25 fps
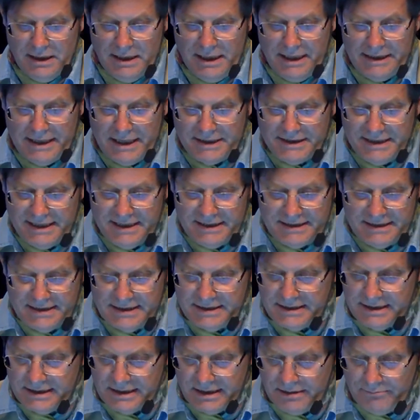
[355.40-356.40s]
And I think
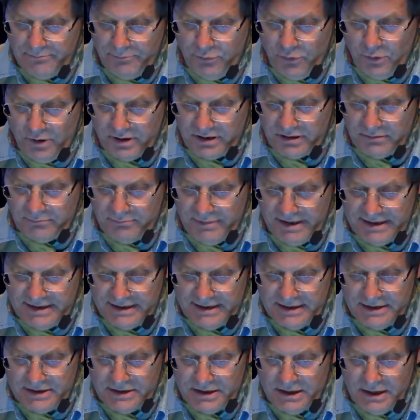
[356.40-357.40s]
this is an important
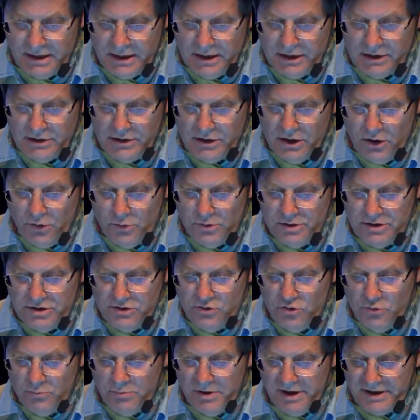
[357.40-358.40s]
message. No
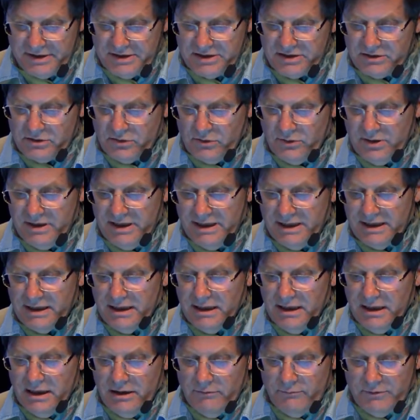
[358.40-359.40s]
newborn screening
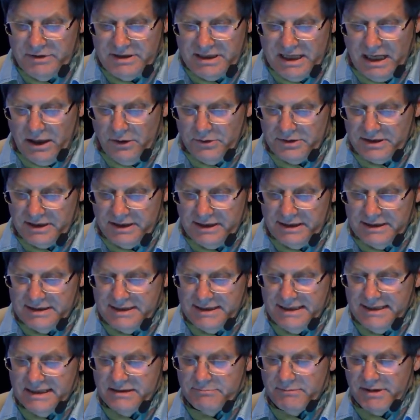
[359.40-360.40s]
without a
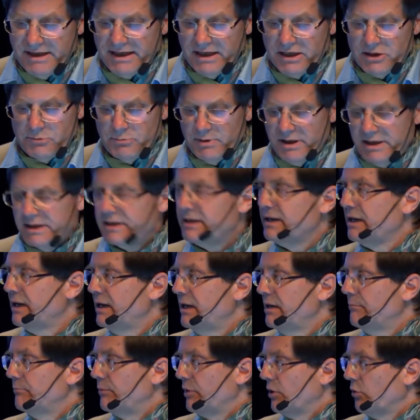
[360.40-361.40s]
disease management
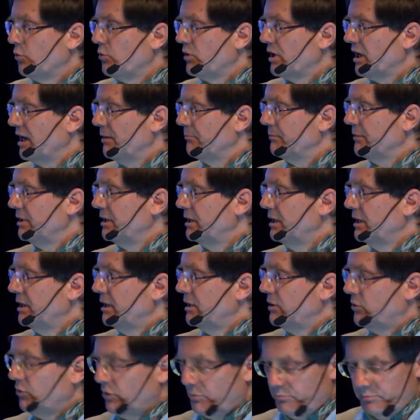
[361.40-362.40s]
program
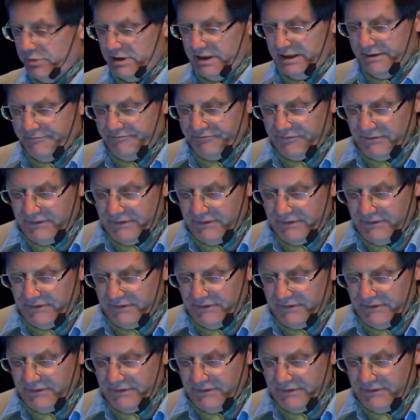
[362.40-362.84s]
should be